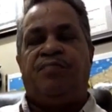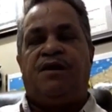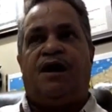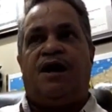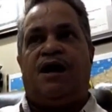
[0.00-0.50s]

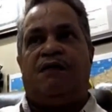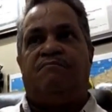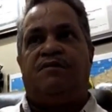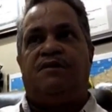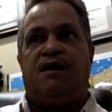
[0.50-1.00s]

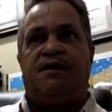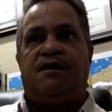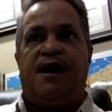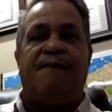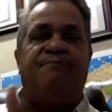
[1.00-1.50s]
The
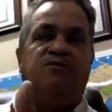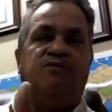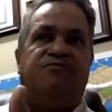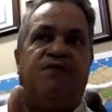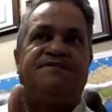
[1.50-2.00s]
APNU,
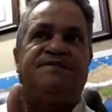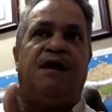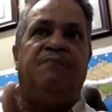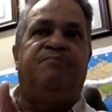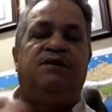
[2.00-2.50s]
for
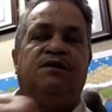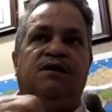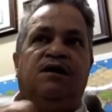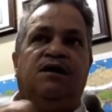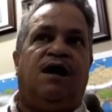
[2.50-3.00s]
example,
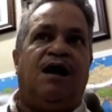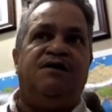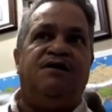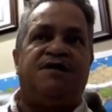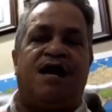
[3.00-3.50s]

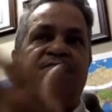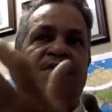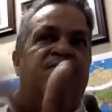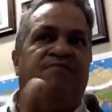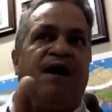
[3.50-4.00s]
he's not a
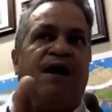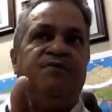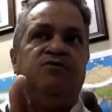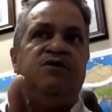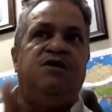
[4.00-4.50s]
member of
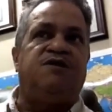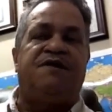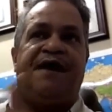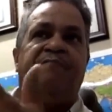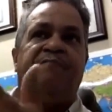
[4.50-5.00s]
APNU. He was
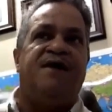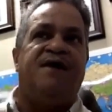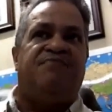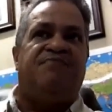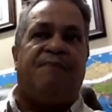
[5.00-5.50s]
not
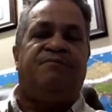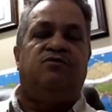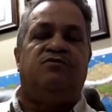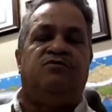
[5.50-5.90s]
campaigning for APNU.